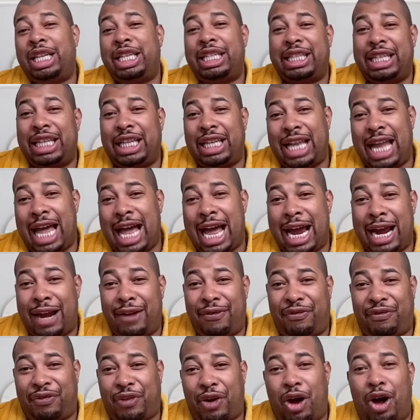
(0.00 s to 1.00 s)
does the
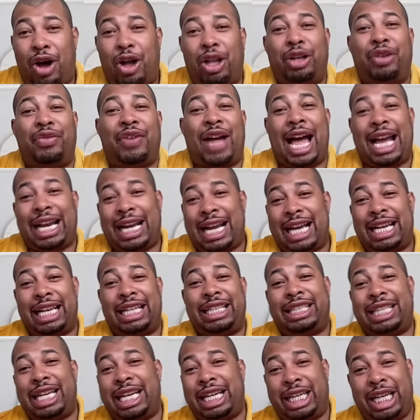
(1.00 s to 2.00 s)
line fall of I got to
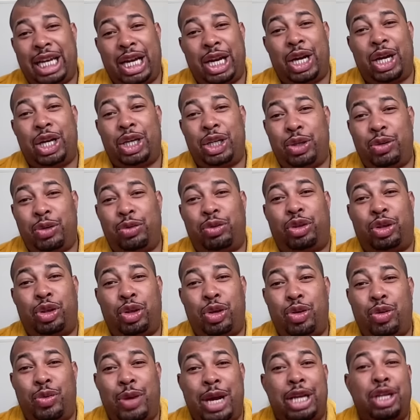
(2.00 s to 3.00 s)
take care of you too,